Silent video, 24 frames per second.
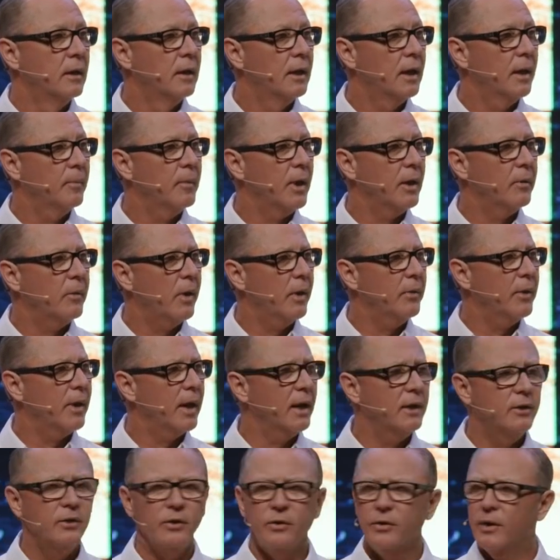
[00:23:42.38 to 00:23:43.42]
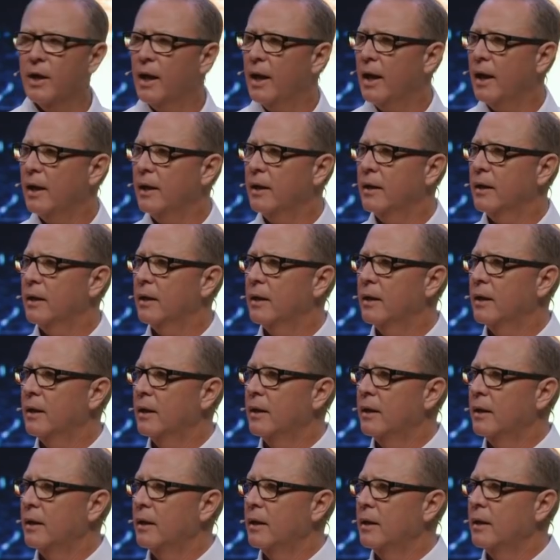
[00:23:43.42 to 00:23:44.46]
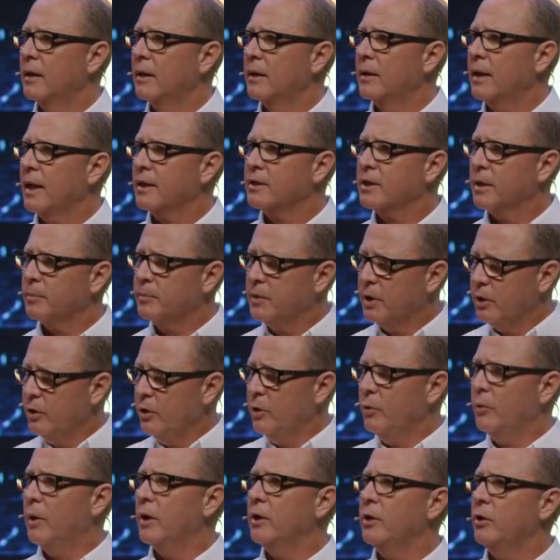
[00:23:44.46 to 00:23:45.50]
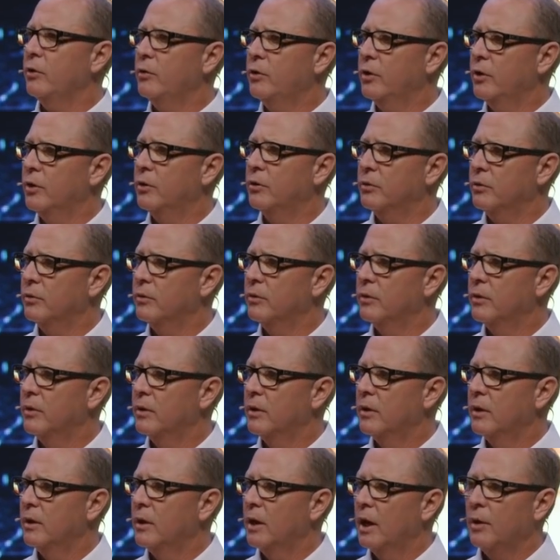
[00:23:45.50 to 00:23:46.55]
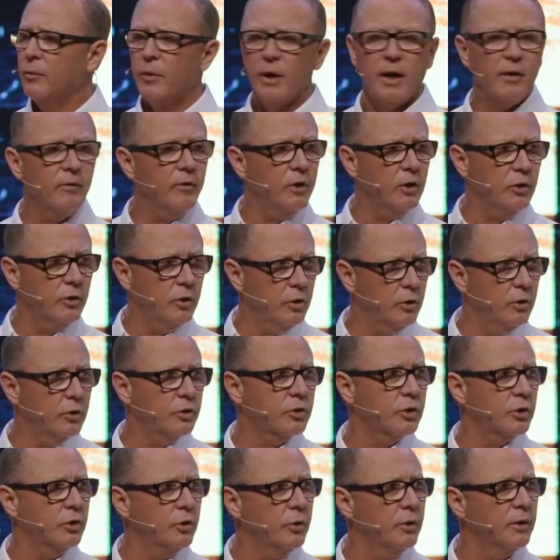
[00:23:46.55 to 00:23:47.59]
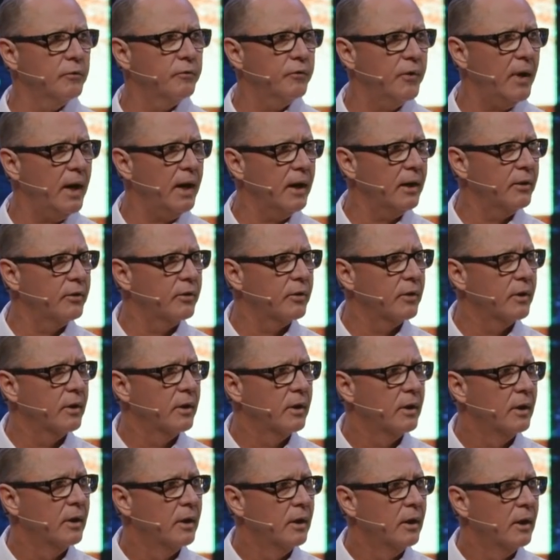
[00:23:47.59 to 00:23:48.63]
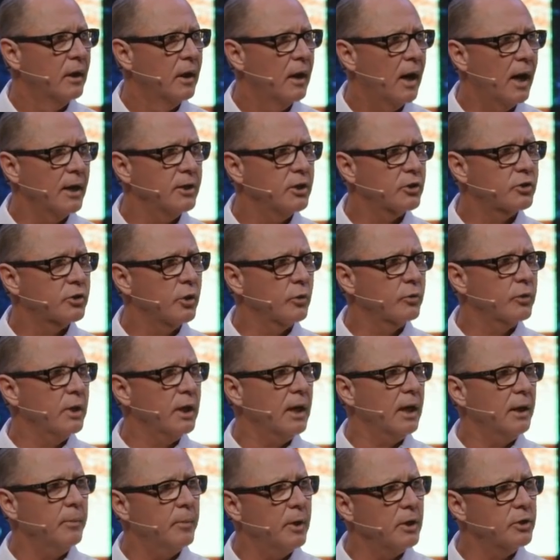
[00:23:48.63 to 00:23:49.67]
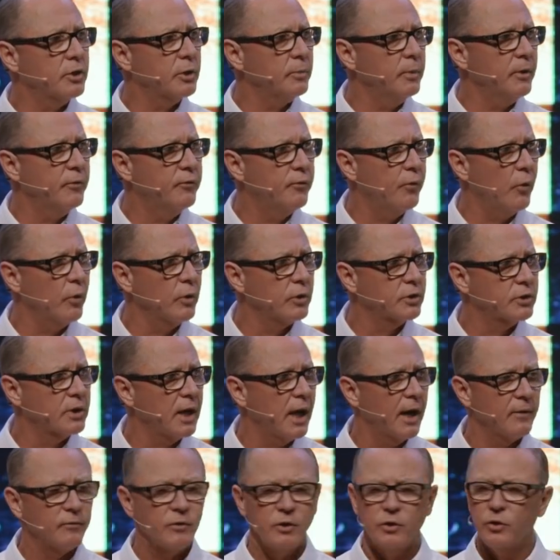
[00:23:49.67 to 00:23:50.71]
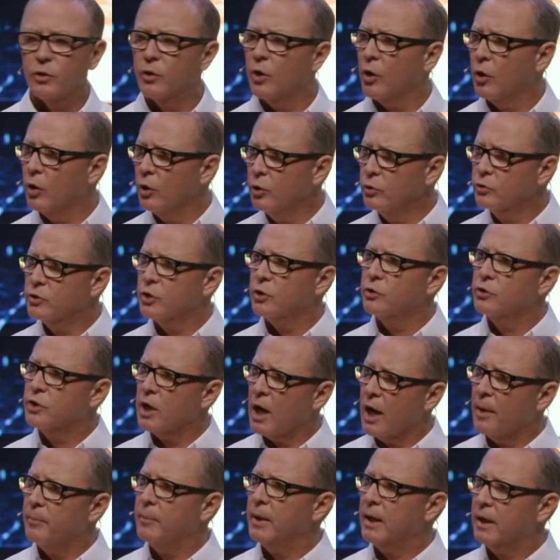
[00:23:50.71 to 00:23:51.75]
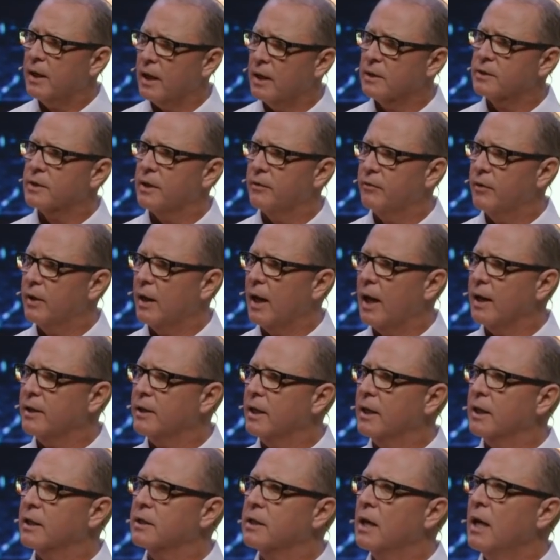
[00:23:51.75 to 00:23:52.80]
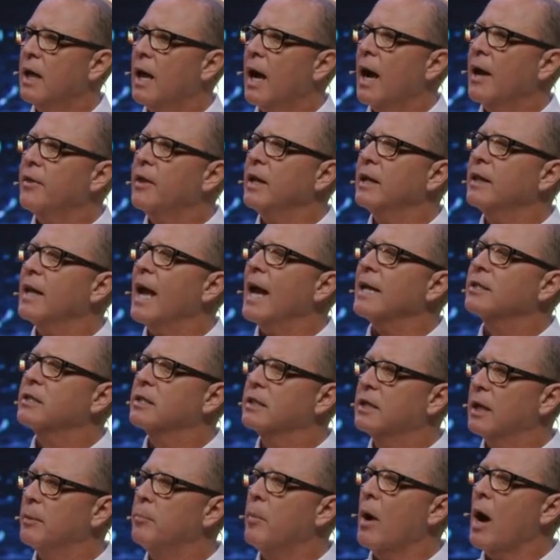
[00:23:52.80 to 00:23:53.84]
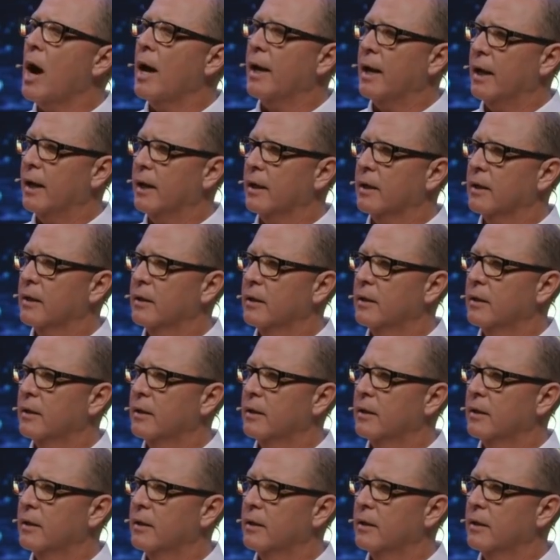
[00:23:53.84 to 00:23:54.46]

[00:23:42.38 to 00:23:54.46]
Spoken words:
And I'm like, why would I do that? That's up to you what you do. And whatever you do, you should do in faith. I just don't think anybody should be forced to have to do it or lose their job because of it. I think that's demonic.